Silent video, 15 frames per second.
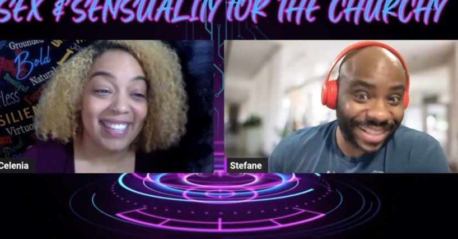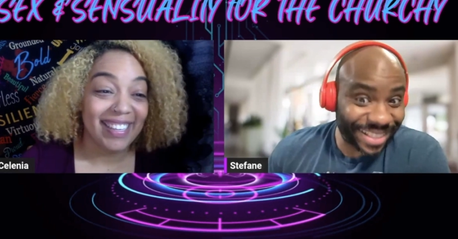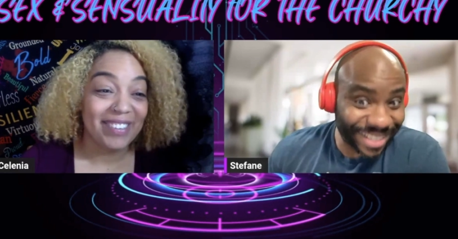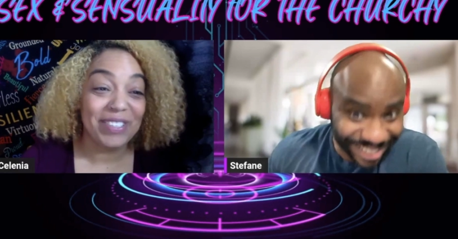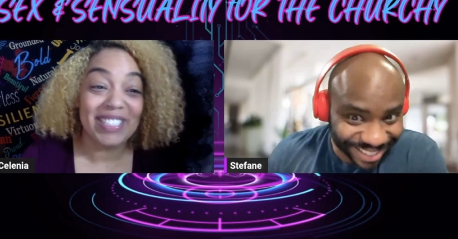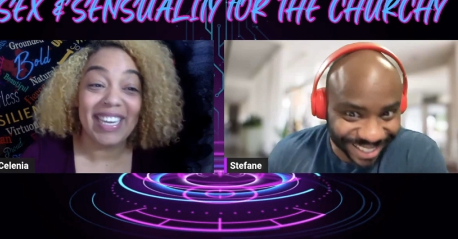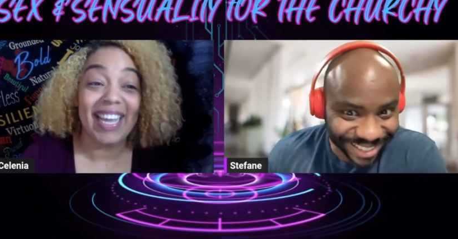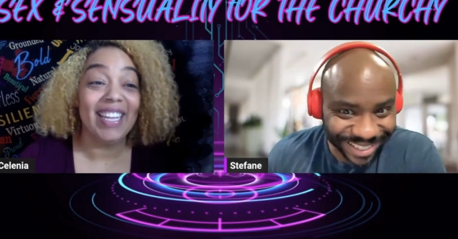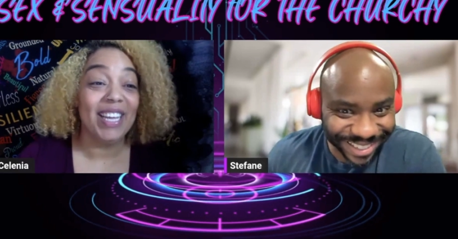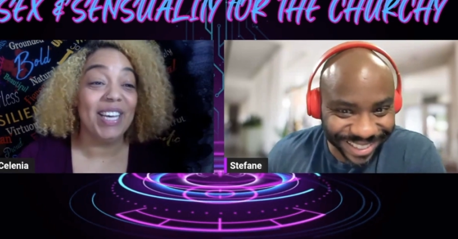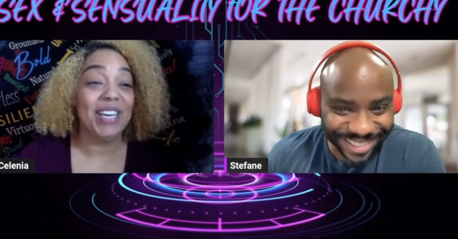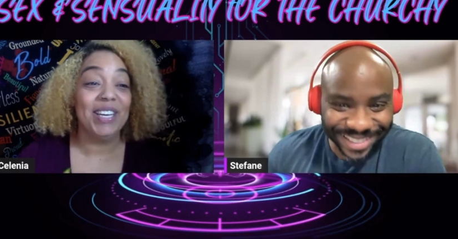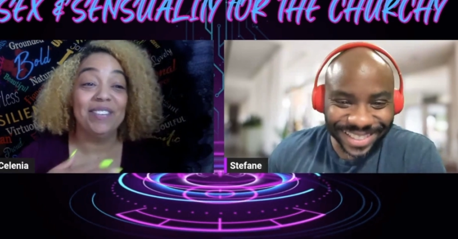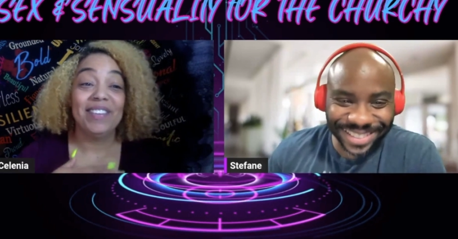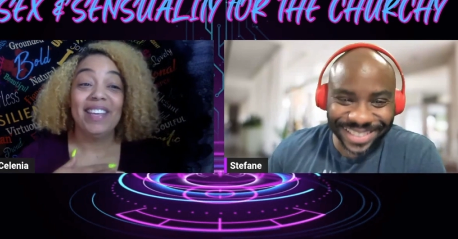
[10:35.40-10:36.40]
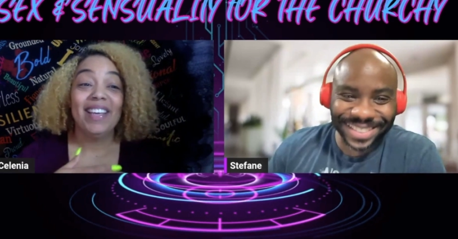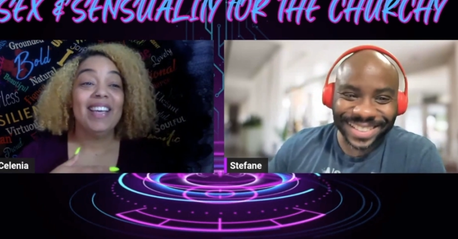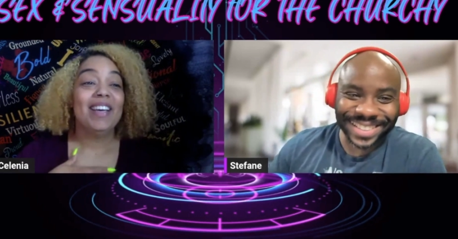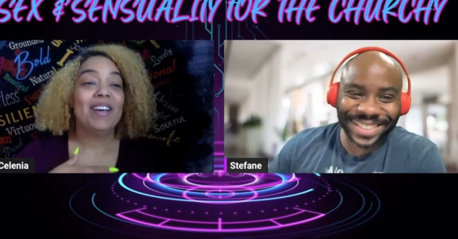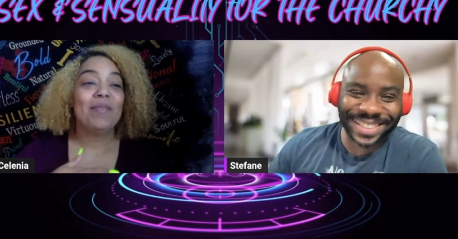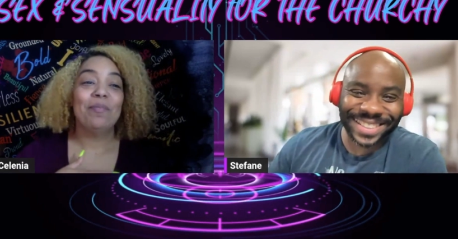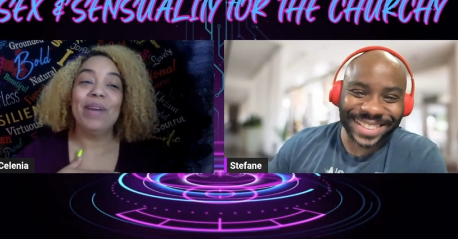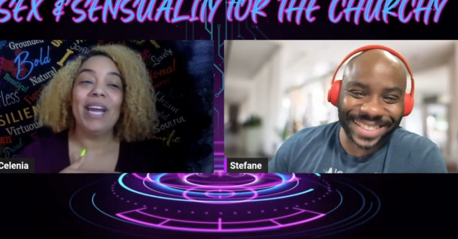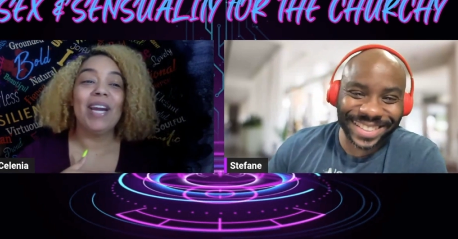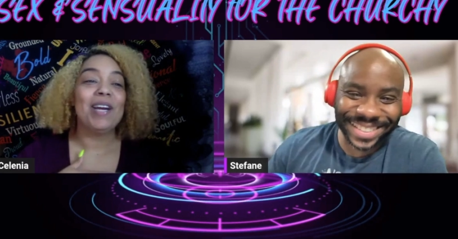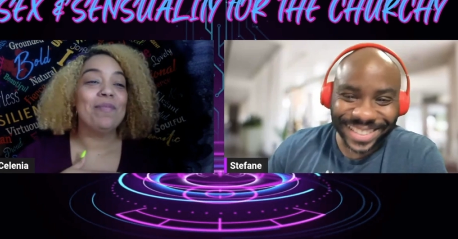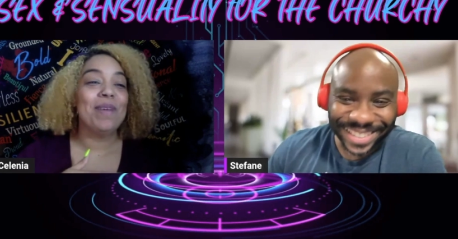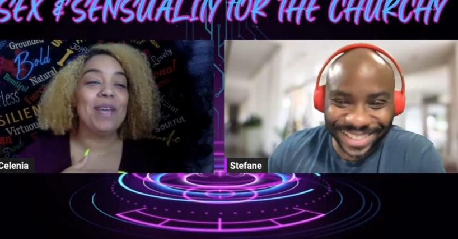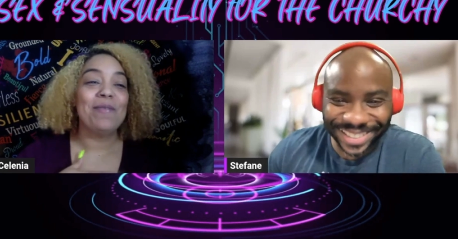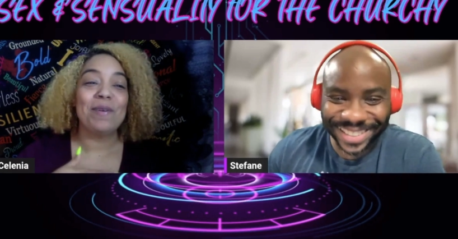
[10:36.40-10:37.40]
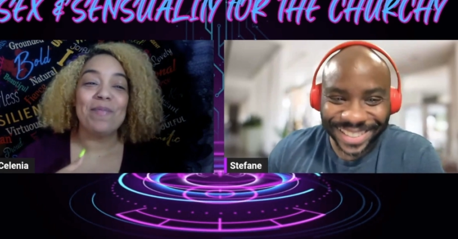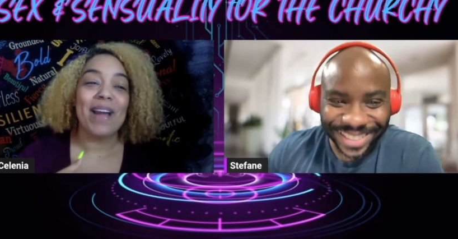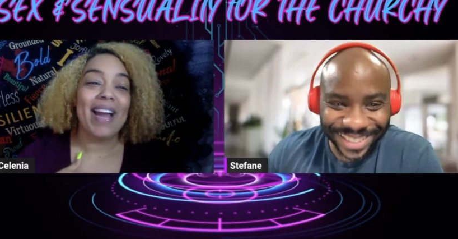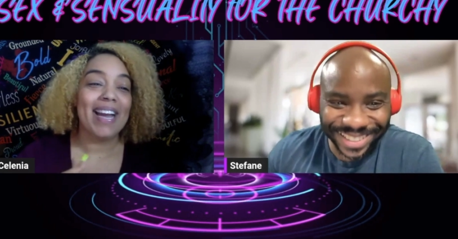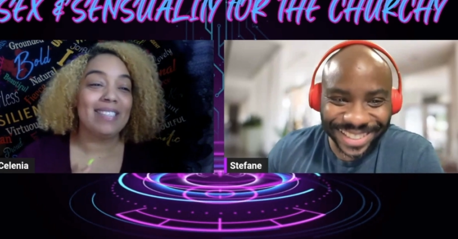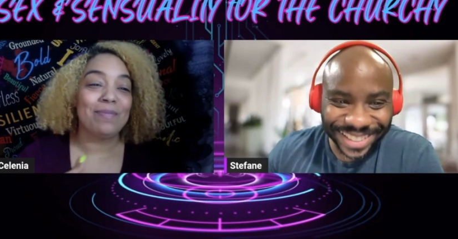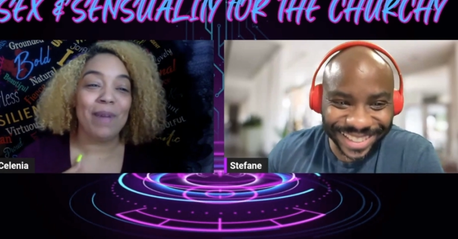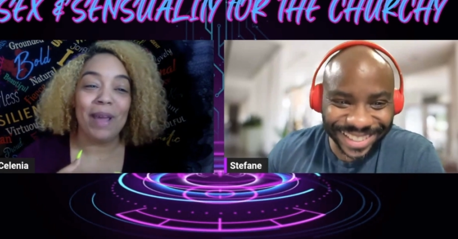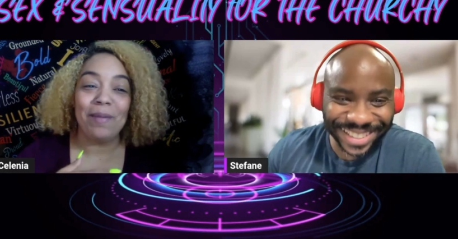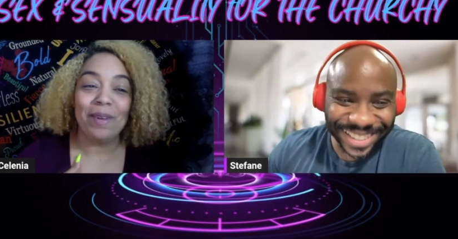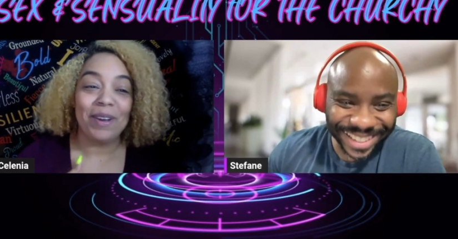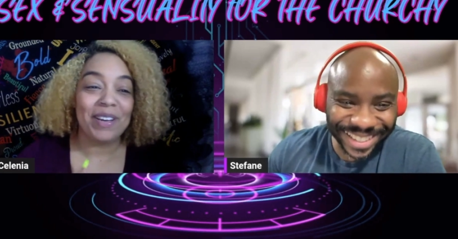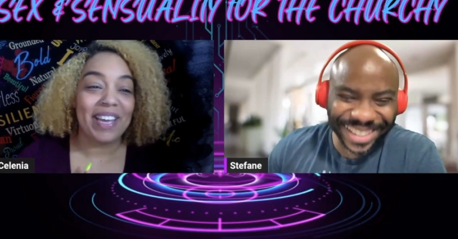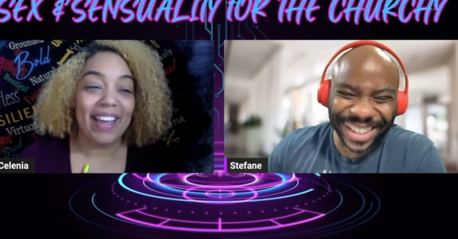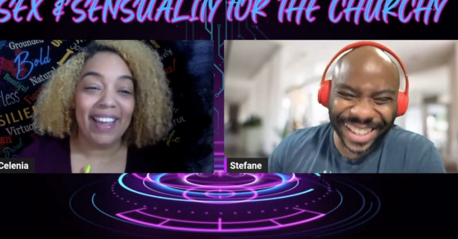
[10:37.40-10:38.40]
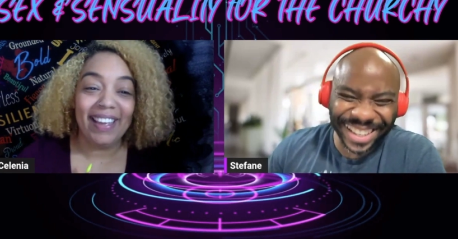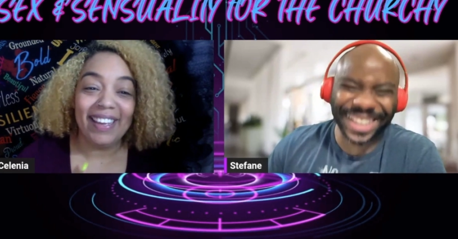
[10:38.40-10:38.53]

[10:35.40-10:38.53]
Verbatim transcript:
Speaker 1: Listen. Bury me with my ass, baby, okay?